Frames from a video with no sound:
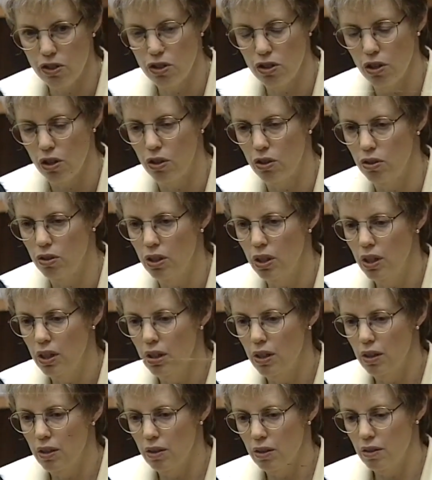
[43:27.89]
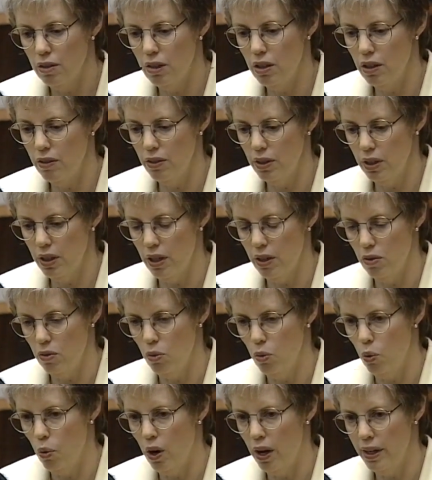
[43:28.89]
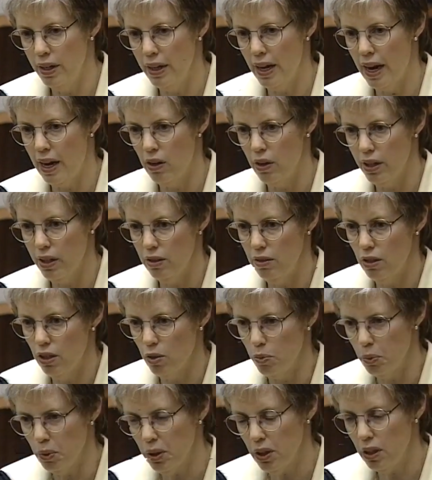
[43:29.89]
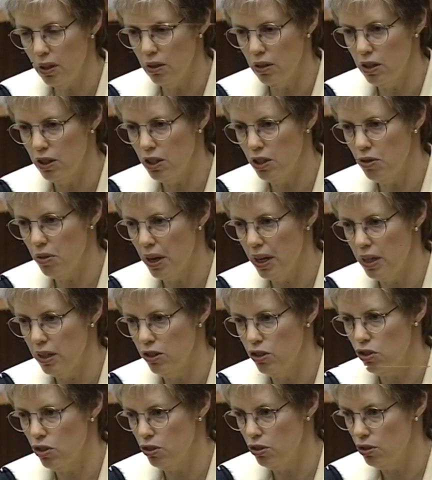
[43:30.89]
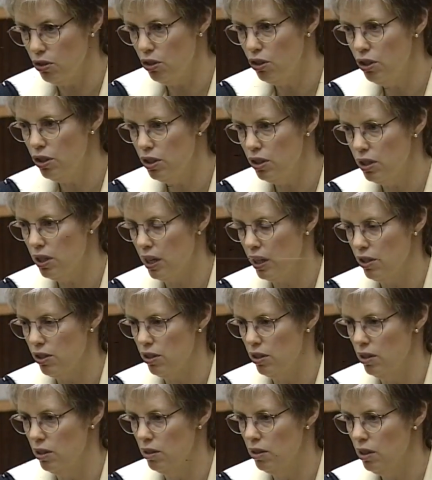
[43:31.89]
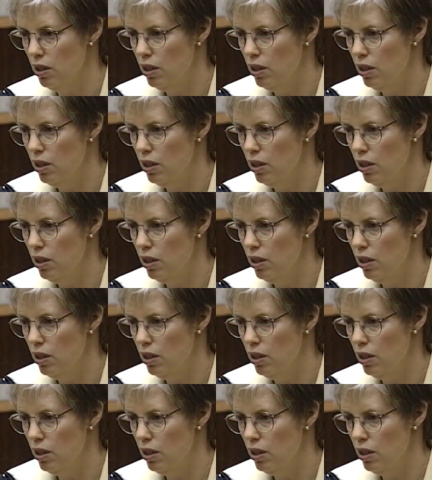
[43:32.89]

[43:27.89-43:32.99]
So given that one now had completely degraded so you couldn't test it,